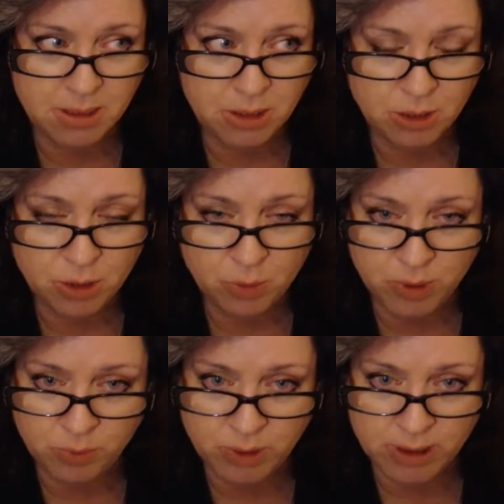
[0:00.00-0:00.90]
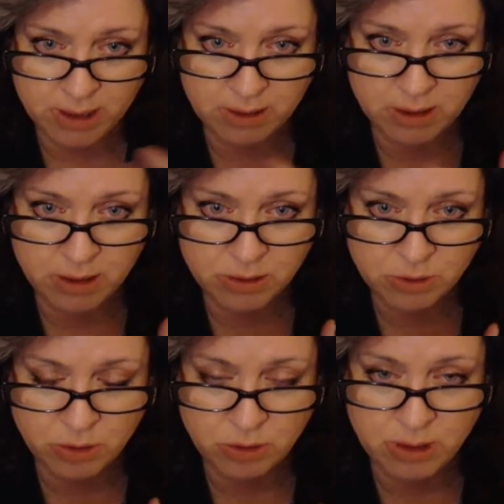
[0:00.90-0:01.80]
when we get our
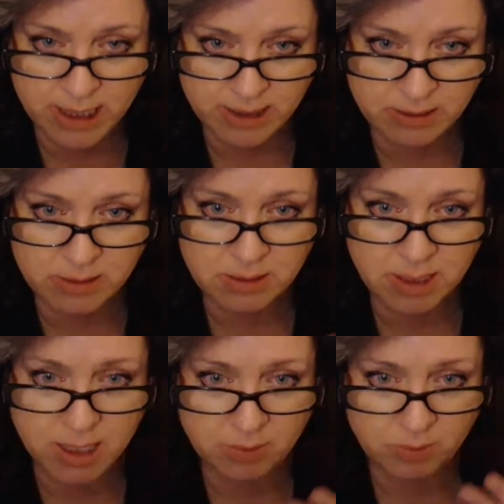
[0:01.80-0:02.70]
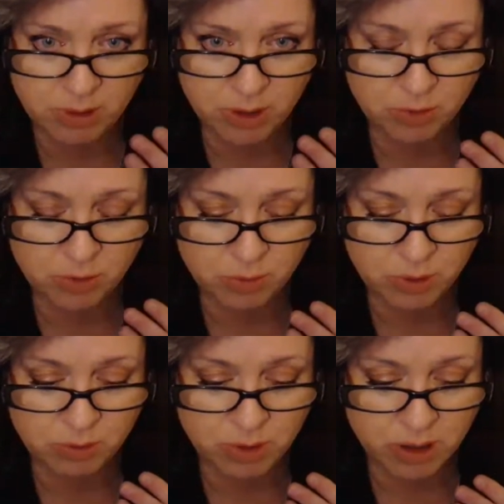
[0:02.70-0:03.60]
soul cleansed and we go
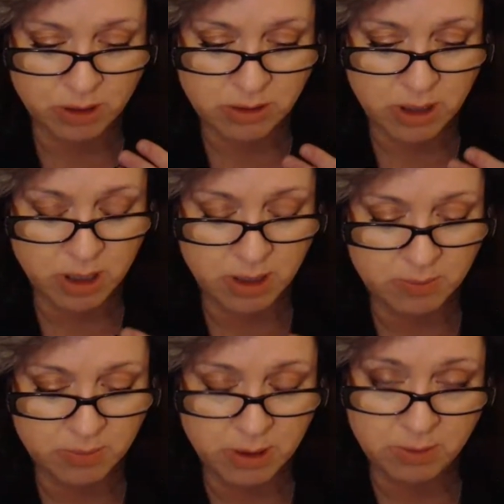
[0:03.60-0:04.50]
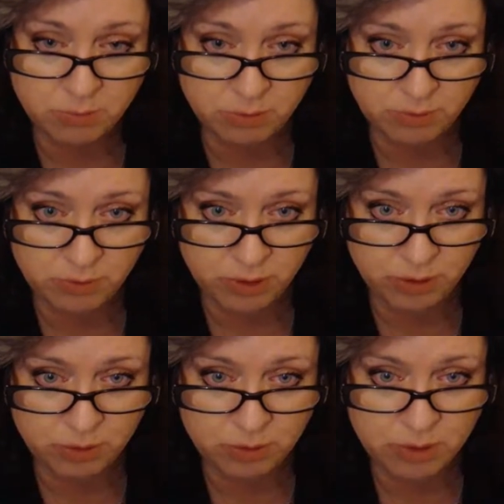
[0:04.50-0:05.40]
through our time of
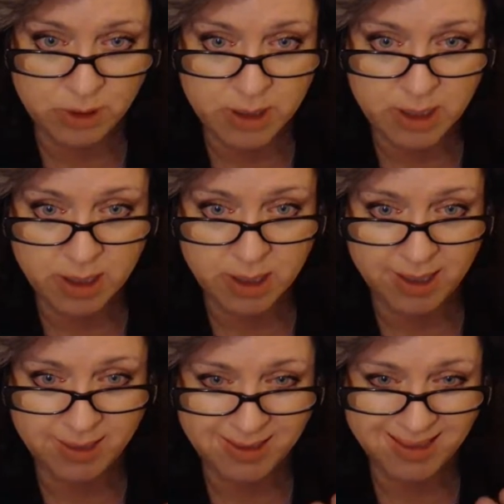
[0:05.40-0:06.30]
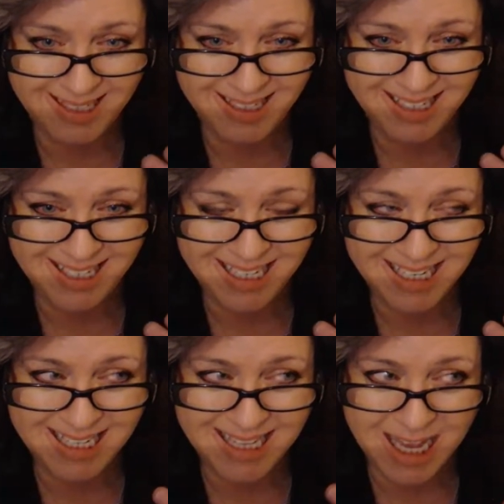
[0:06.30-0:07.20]
review, I think
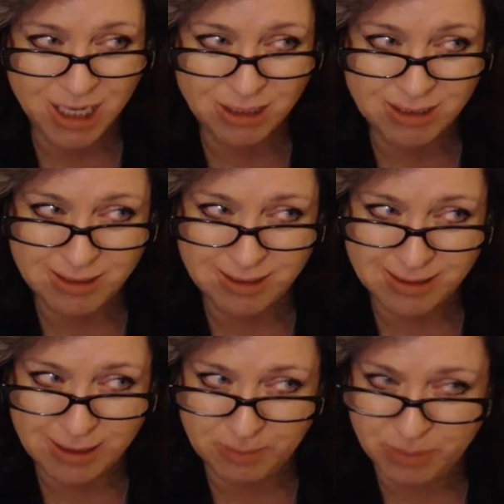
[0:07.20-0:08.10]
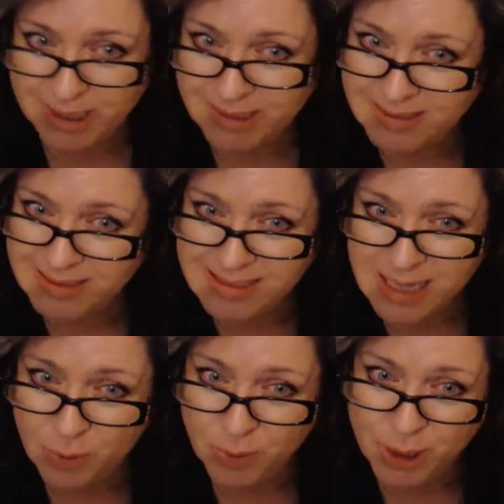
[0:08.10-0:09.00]
that is some places
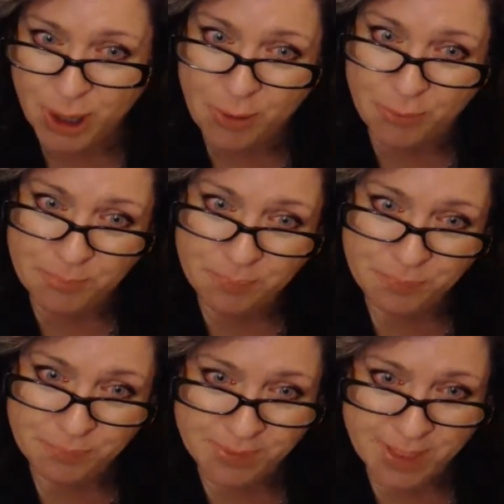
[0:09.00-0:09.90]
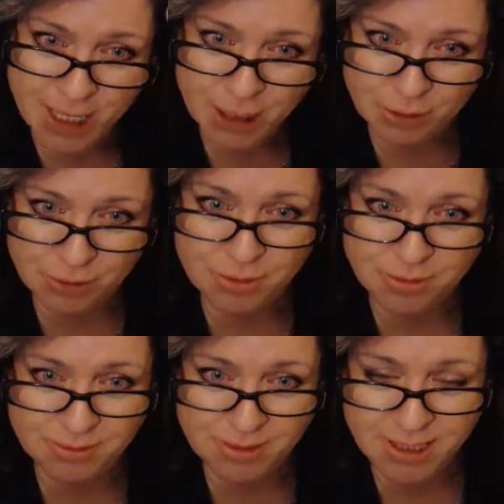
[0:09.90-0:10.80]
that we go and
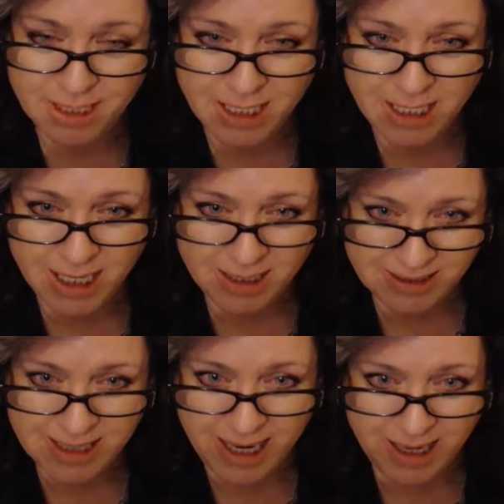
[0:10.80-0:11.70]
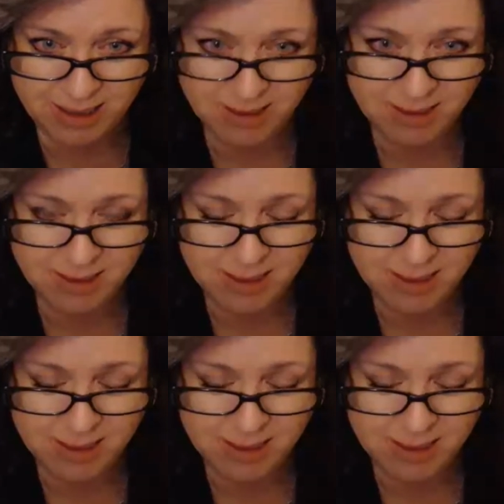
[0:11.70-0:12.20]
learn and attain.